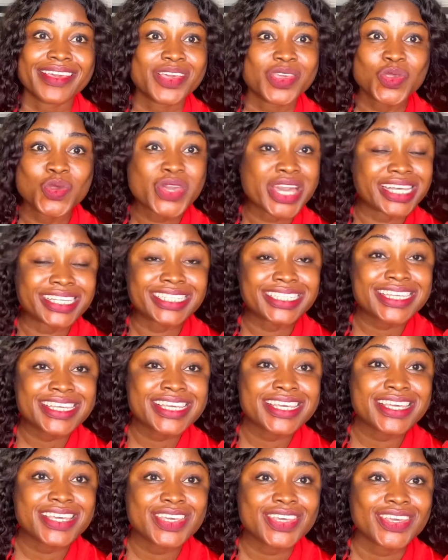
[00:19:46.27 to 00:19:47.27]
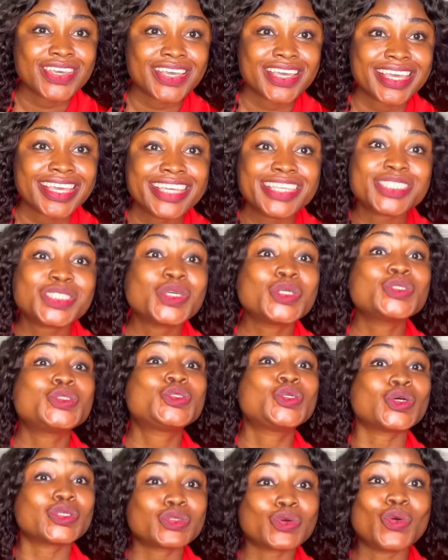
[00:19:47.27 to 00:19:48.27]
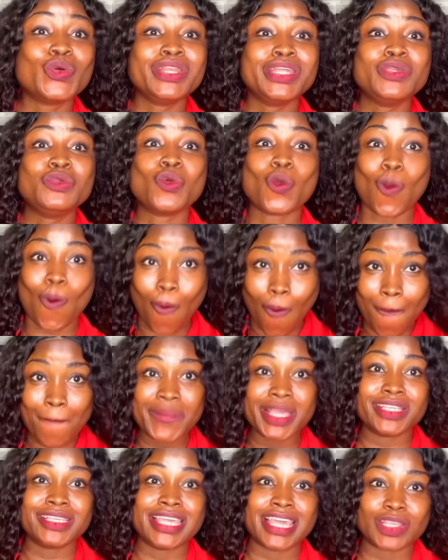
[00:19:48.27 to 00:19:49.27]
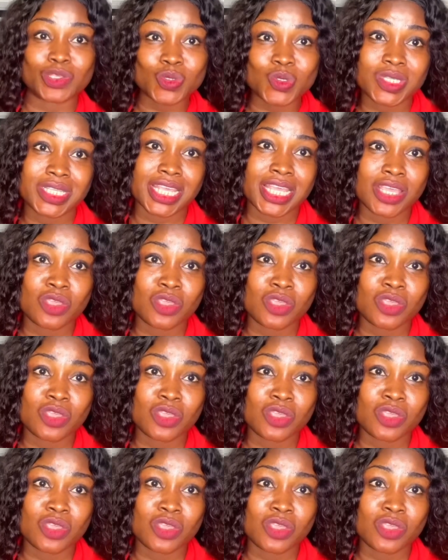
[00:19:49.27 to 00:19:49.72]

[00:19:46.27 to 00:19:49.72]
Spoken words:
you can see, it's not just only you coming here to stay,